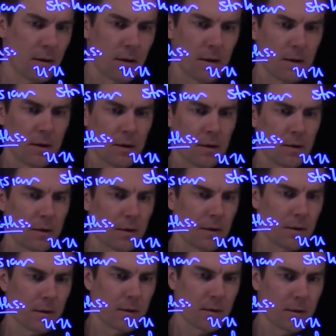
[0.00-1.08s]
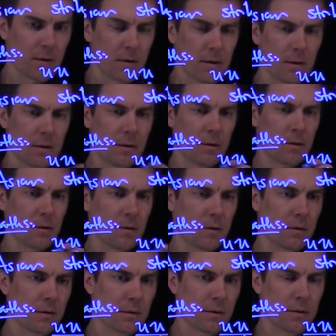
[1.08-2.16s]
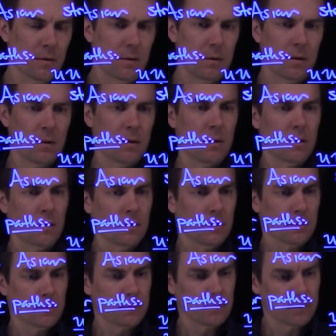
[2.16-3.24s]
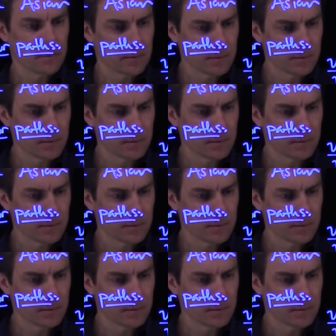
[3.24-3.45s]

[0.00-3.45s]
Nothing is said.